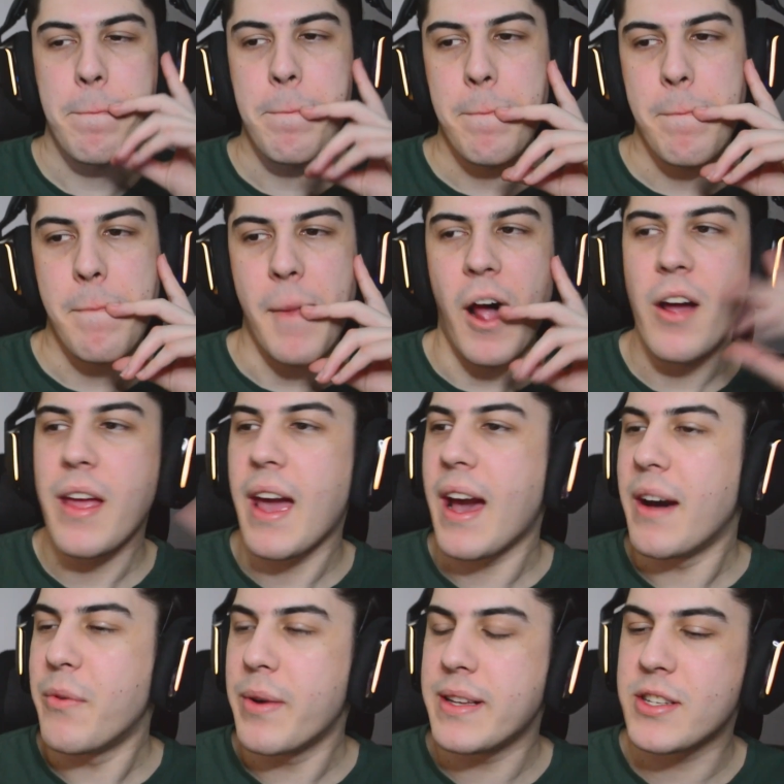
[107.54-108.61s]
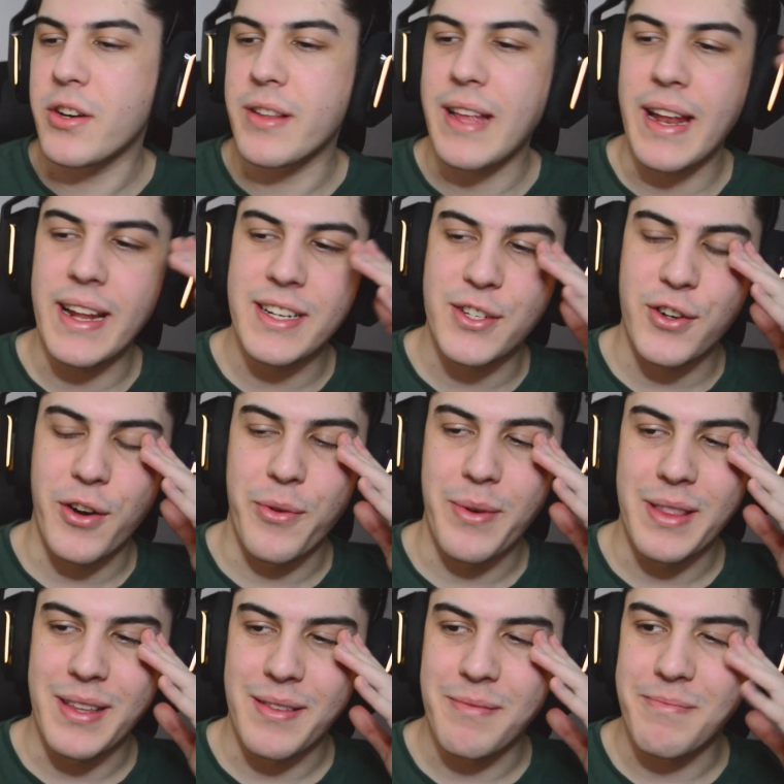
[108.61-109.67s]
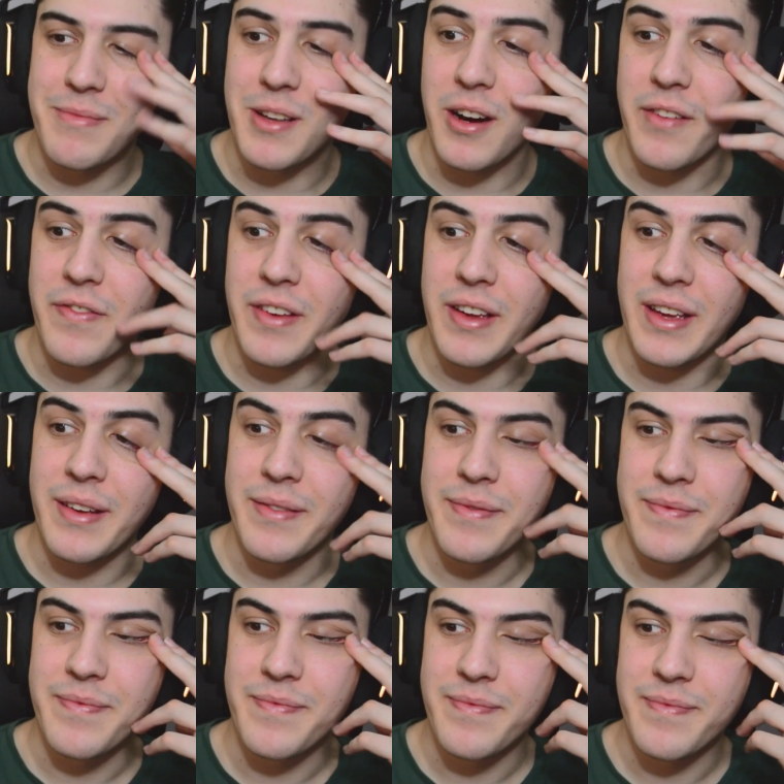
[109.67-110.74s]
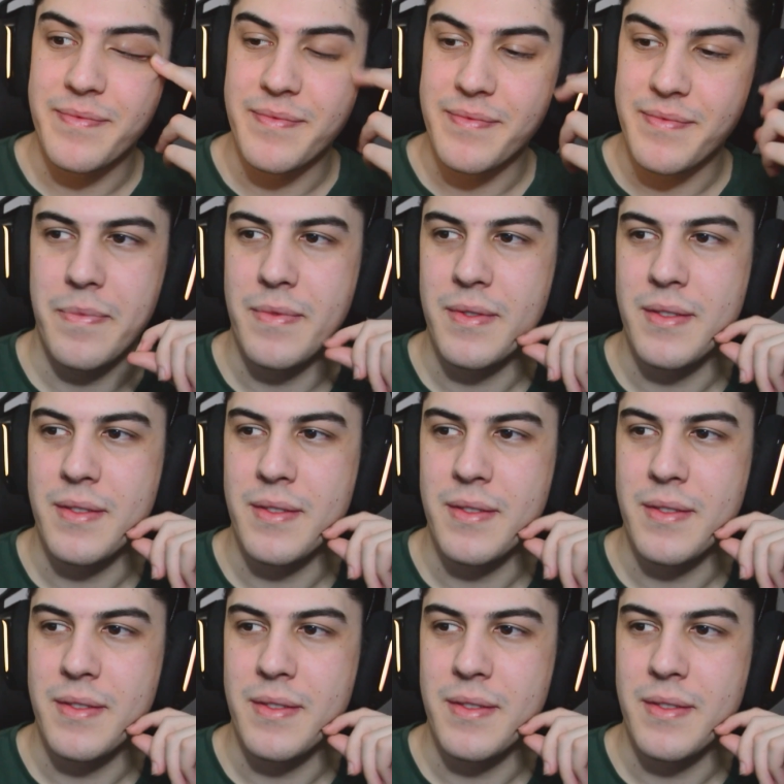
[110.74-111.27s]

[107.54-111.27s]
Best oh yeah, we saw that intro with the coffee. He was growing?